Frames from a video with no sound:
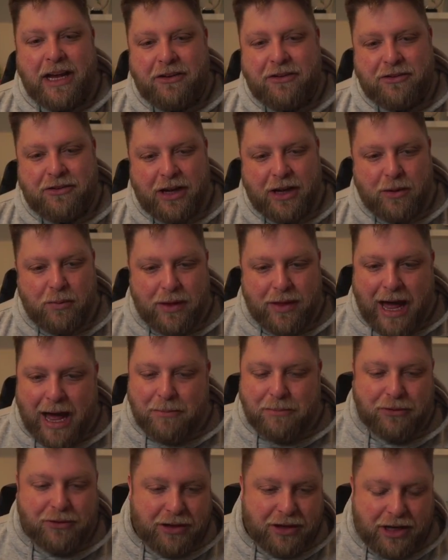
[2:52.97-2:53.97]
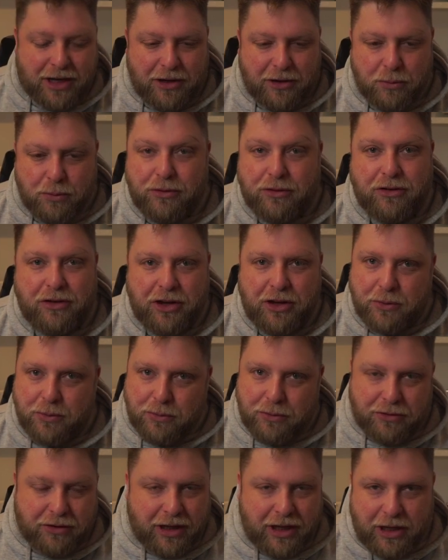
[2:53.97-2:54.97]
Stick with apps that you used to
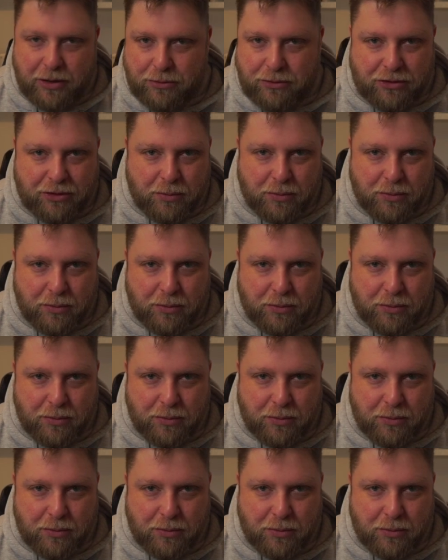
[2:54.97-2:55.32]
use and they used